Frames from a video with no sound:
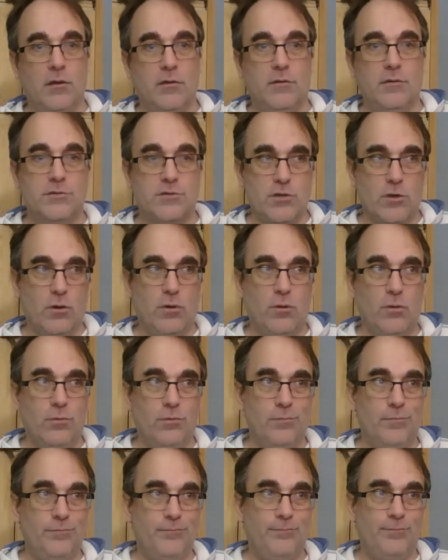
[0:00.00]

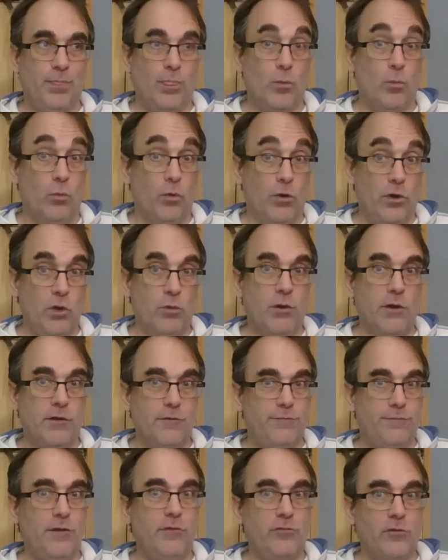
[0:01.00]
So, when you went to
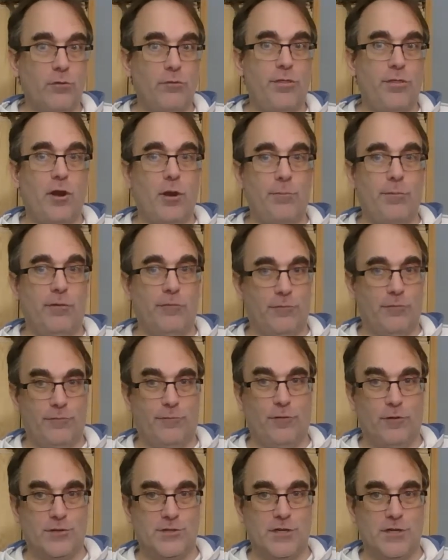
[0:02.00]
physiotherapy for the
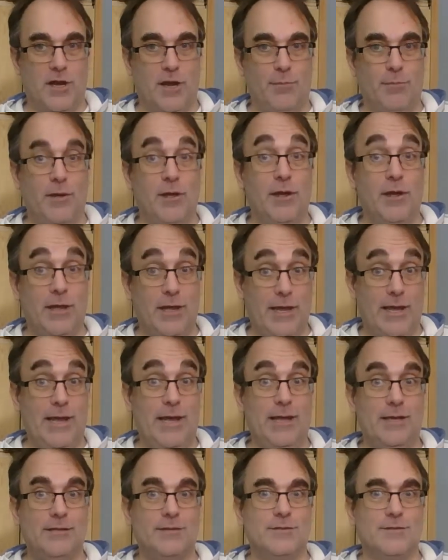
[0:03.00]
first time,
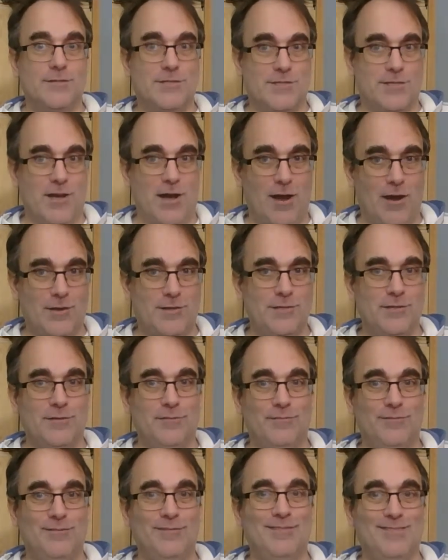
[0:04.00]
it sucked.
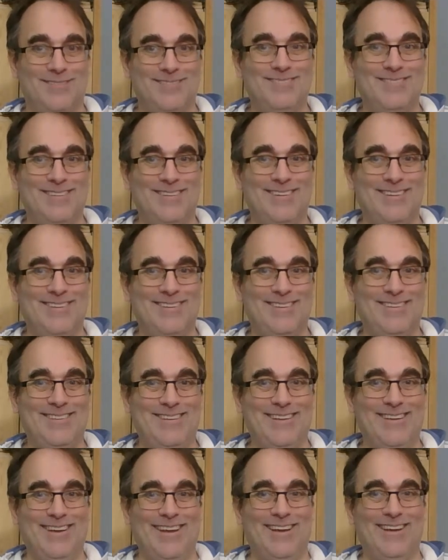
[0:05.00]

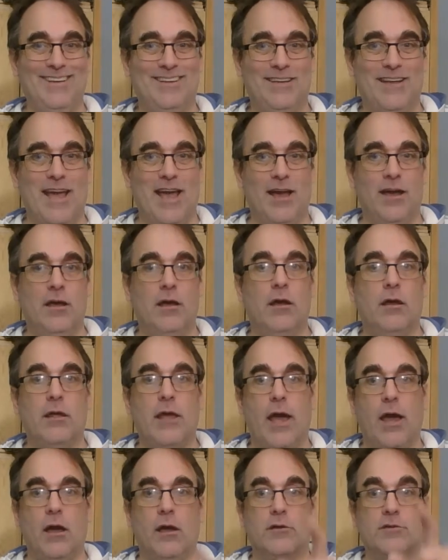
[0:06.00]
Didn't it? Yeah.
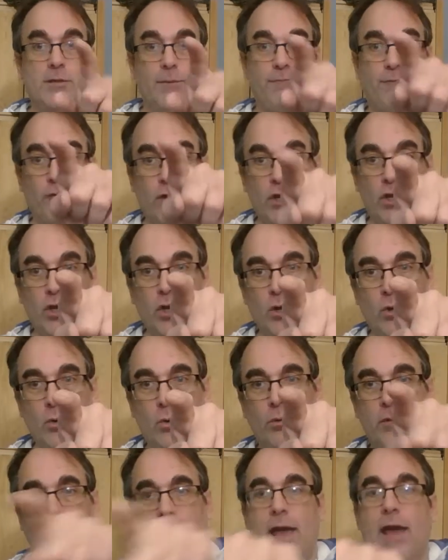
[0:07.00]
Yeah. Except for you.
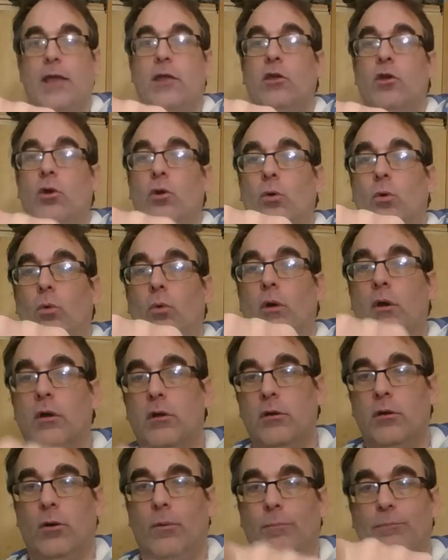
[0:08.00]
Yeah, you.
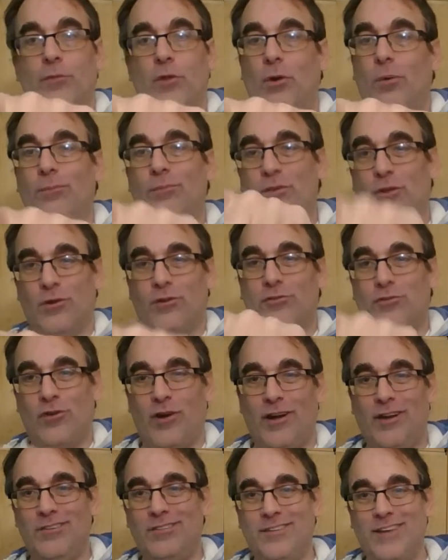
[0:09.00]
No, no. You're
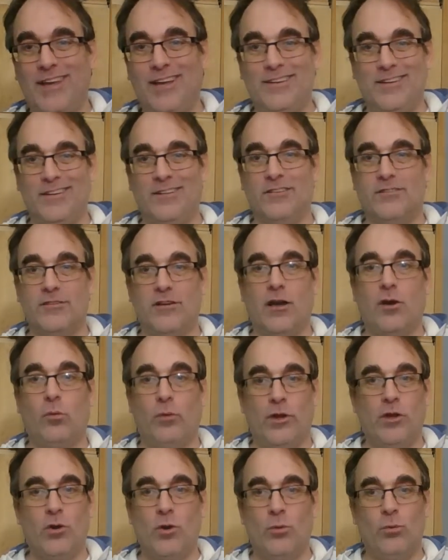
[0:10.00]
trying to say it didn't suck. We
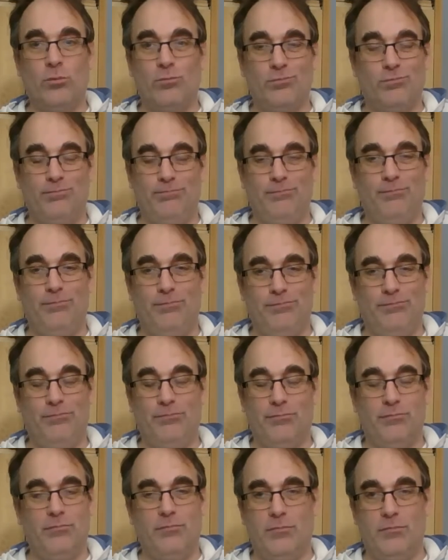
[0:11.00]
know
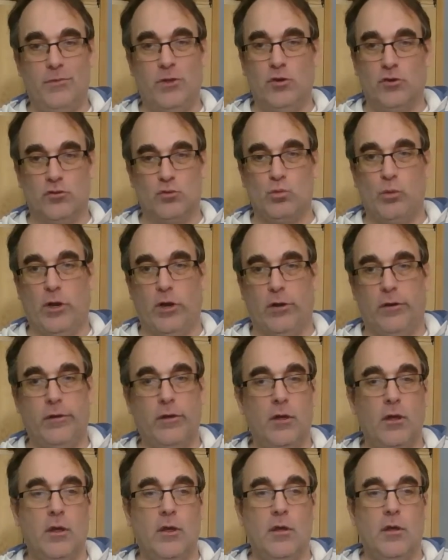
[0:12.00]
you are weird.
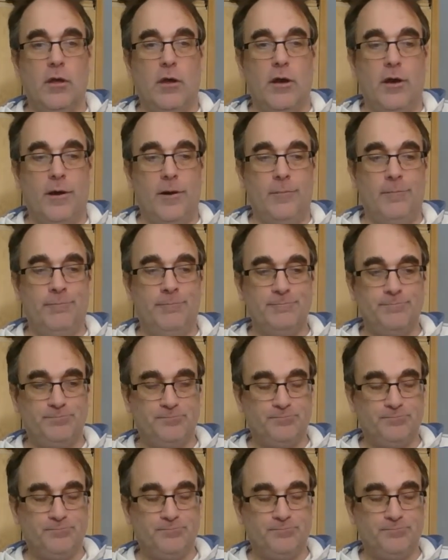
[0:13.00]
Um,